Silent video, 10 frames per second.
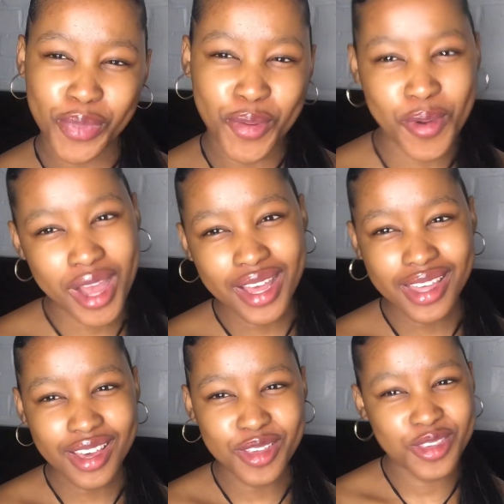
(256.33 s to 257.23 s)
why
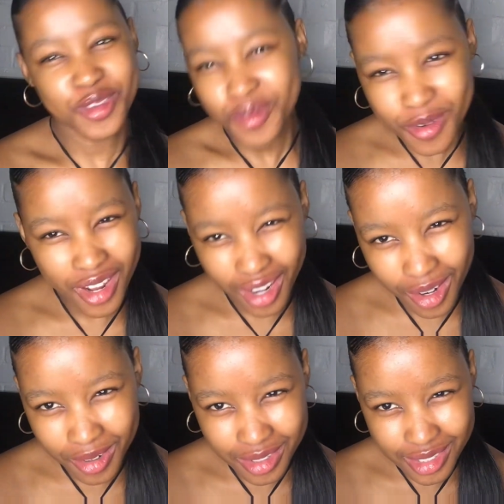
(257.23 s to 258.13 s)
are you not
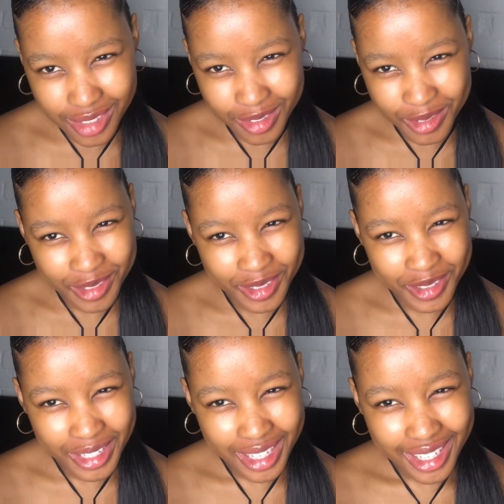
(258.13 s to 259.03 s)
going to
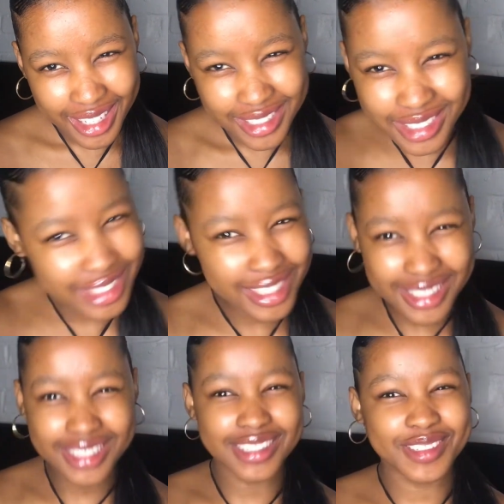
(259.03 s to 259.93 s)
school?
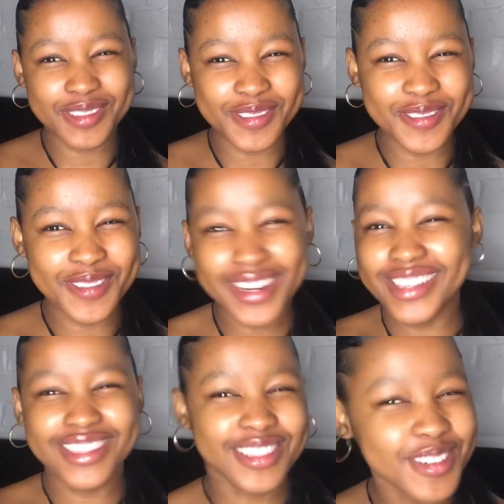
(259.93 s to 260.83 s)
She's in school. What are
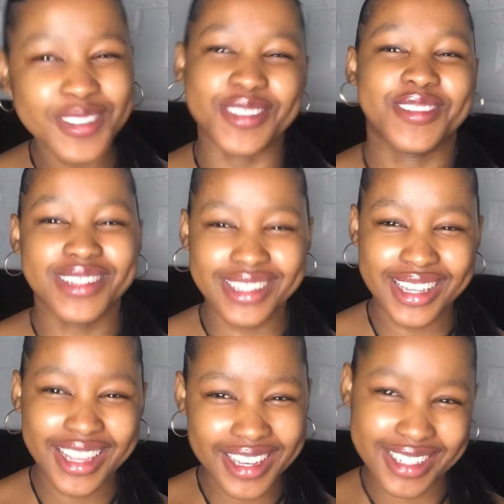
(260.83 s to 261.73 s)
you
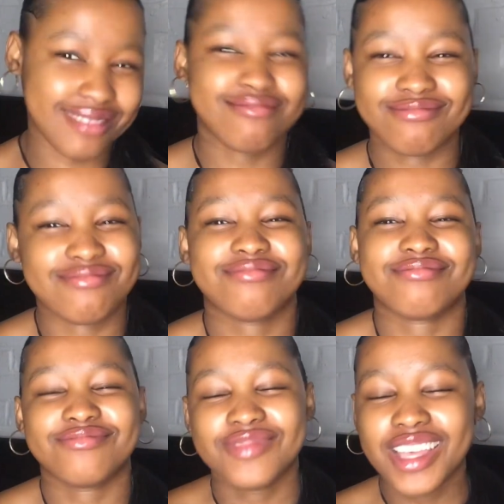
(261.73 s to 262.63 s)
doing? Like,
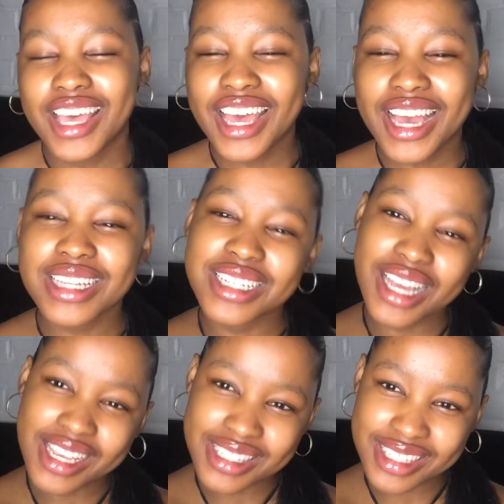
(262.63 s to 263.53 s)
it's
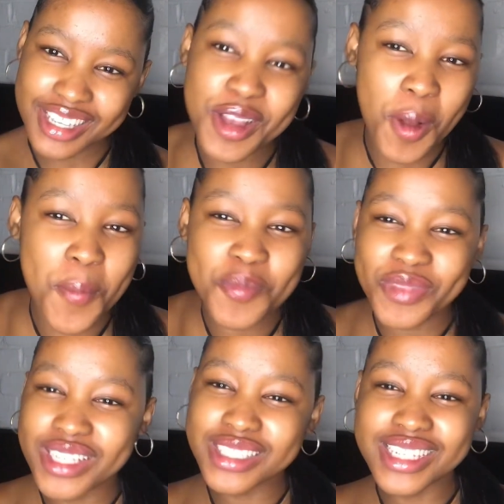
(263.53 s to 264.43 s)
guys,
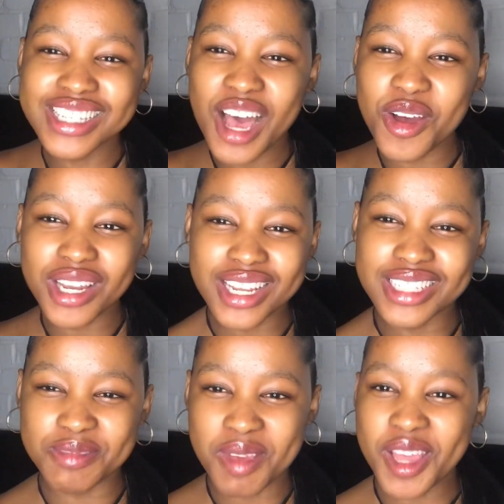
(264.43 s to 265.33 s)
it's just how it
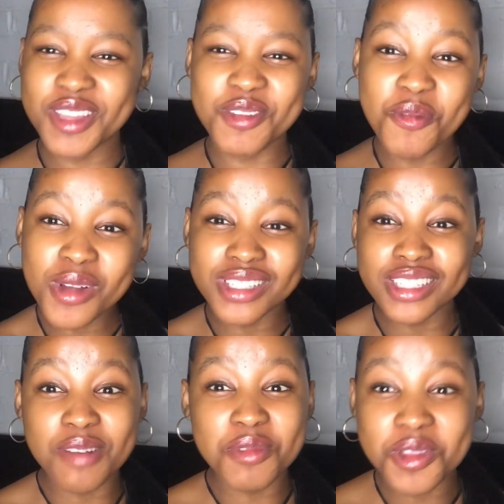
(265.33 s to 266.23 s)
is, man. You win
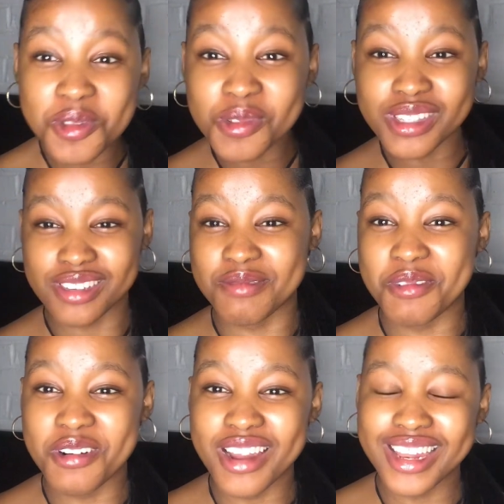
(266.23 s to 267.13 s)
some, you lose
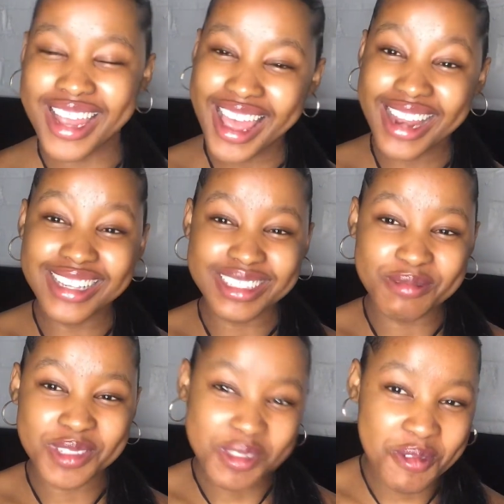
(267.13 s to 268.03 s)
some, all right? At least
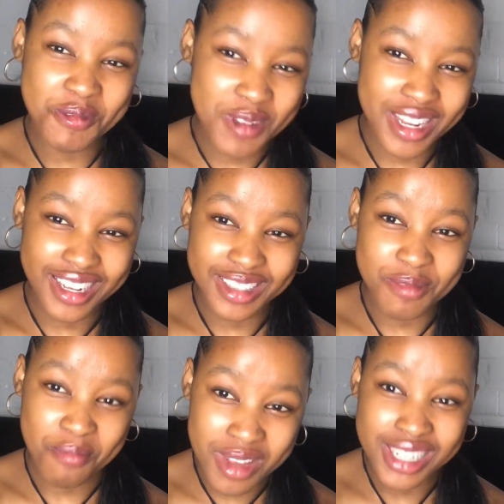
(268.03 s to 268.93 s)
I'm still winning on
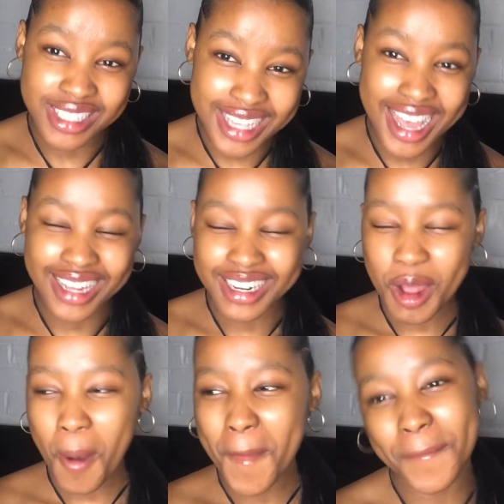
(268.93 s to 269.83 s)
the money side.
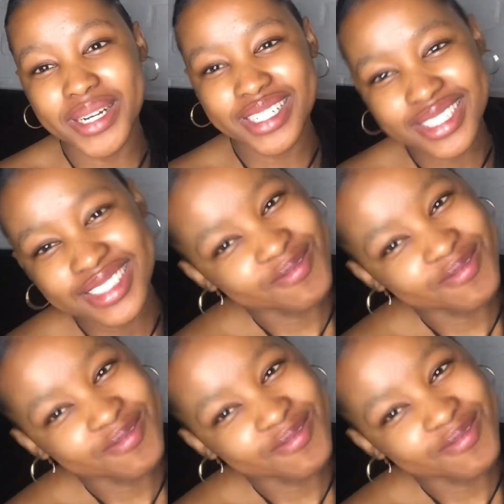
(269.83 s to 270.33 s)
But